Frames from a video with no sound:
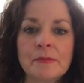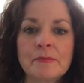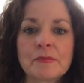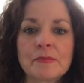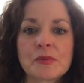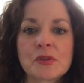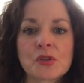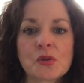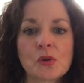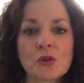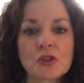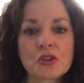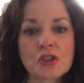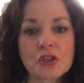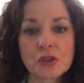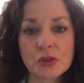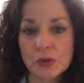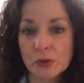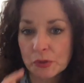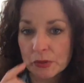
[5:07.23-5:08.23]
soled
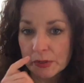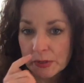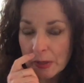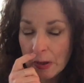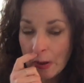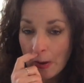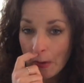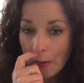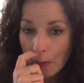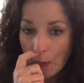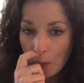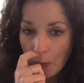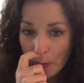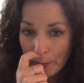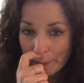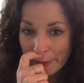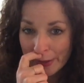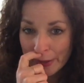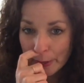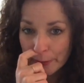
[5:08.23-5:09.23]
shoes or
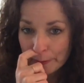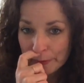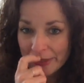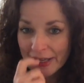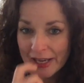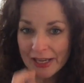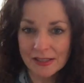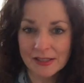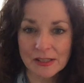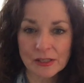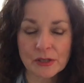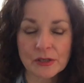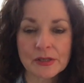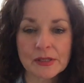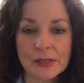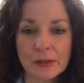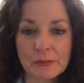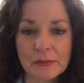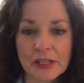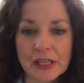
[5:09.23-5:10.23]
being on plastic or
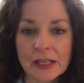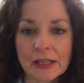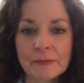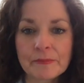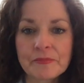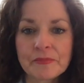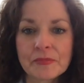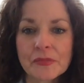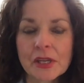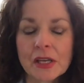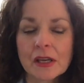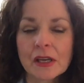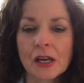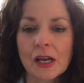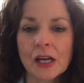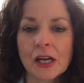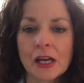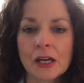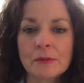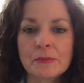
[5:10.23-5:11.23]
something,
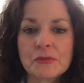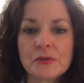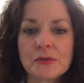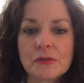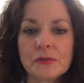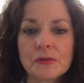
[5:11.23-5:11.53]
um,